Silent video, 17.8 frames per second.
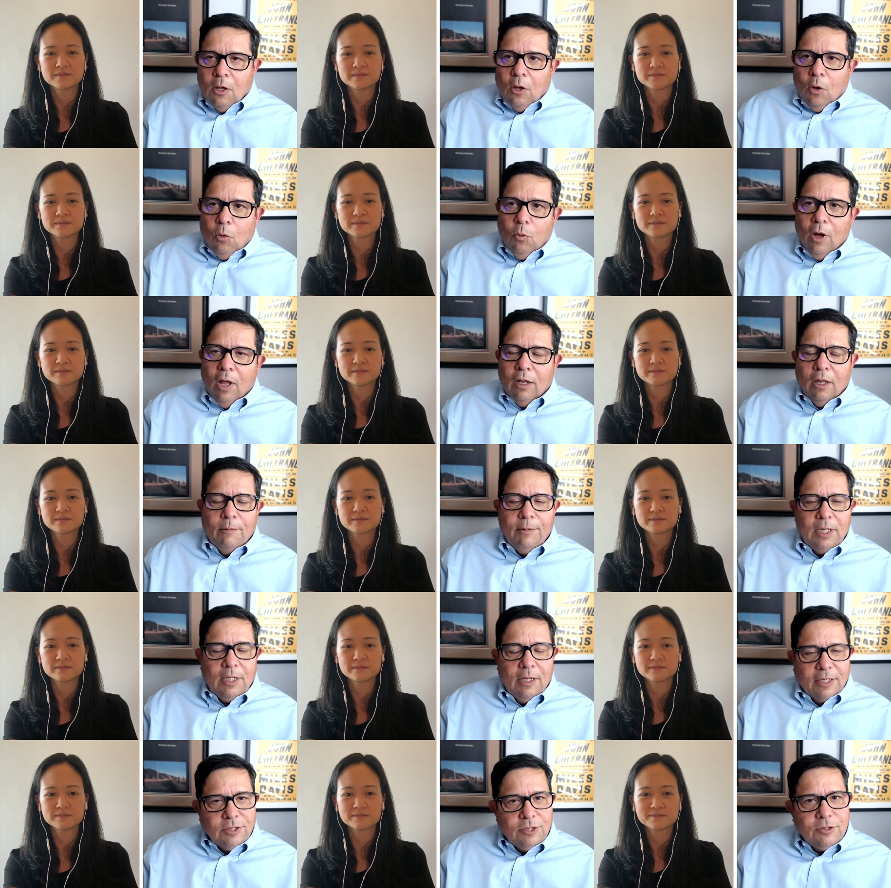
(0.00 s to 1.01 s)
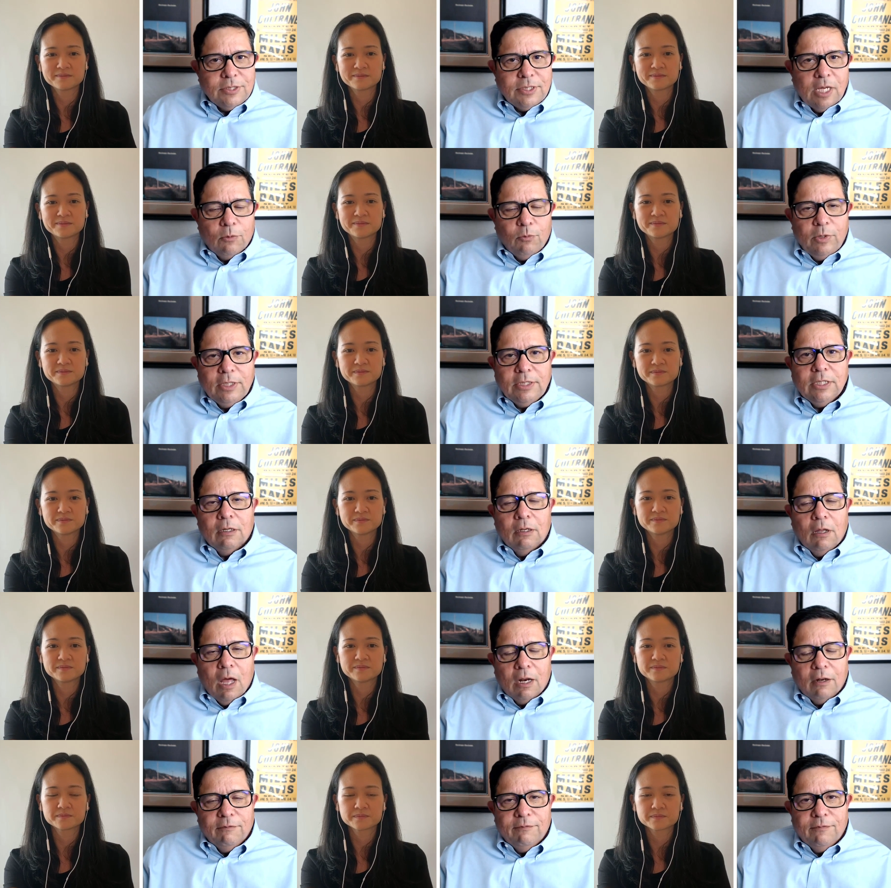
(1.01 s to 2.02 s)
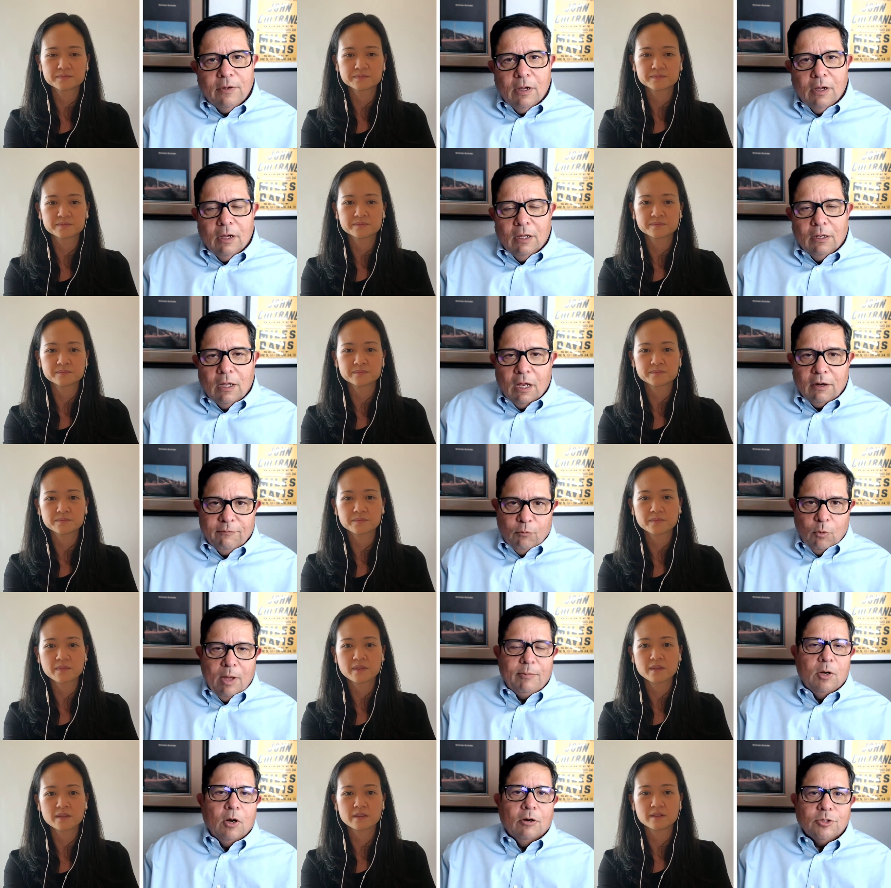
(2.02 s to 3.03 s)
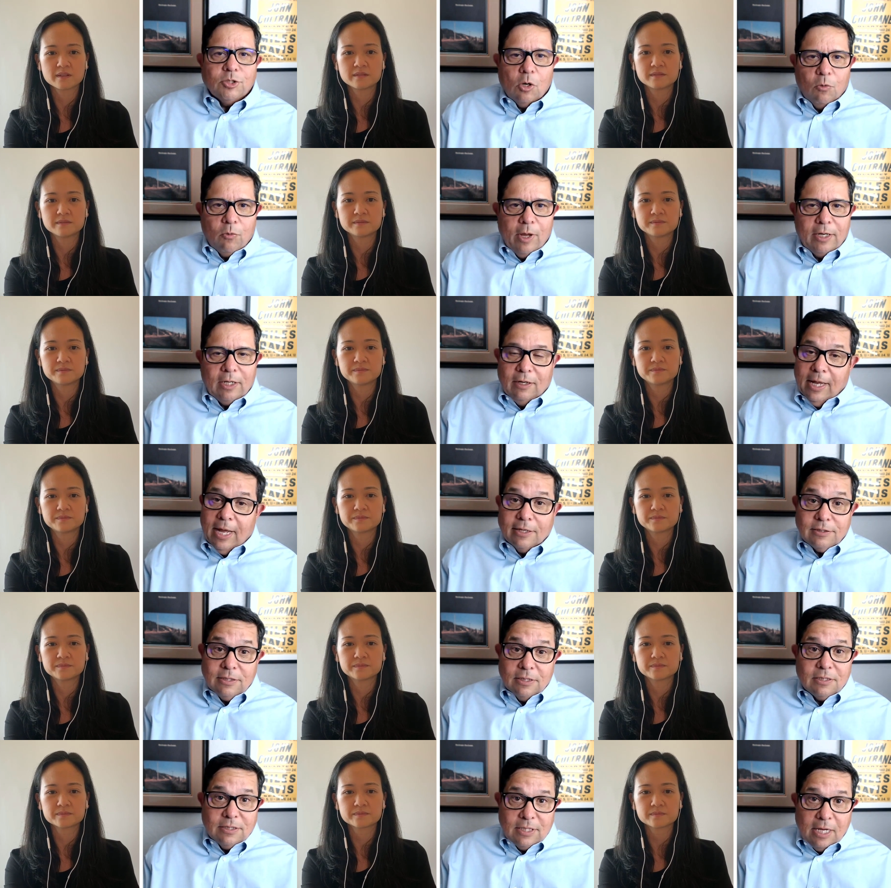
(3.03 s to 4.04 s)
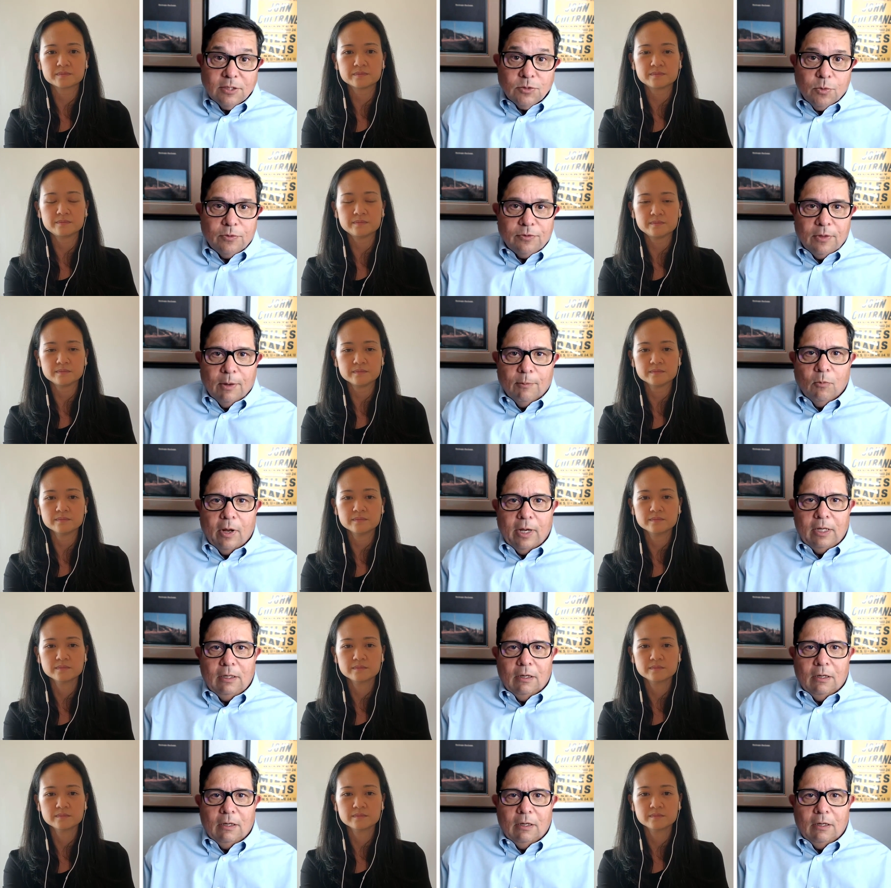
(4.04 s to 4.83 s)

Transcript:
Speaker 1: Well, I mean, as you said, we did a lot of uh, a lot of webinars already and had success with them, right?